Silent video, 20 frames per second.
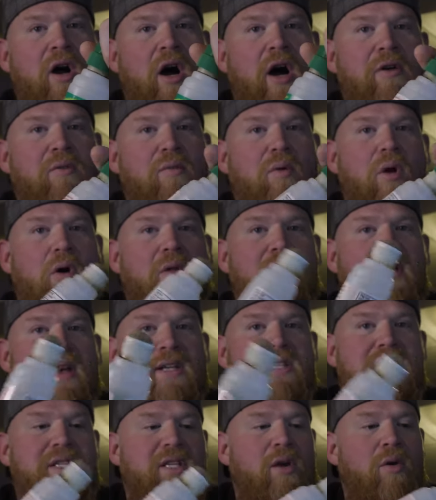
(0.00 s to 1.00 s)
unroll
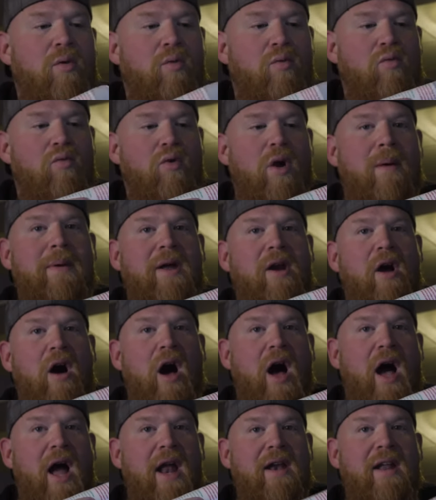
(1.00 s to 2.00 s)
this, rub it
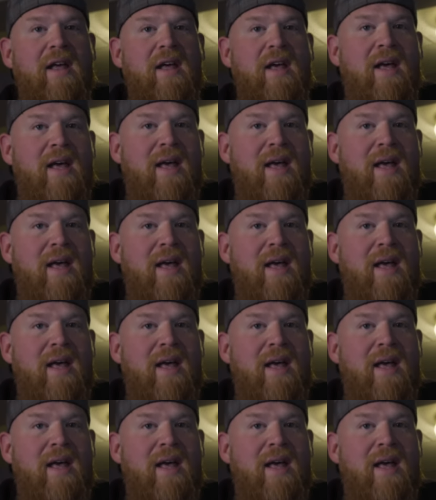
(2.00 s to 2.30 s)
on,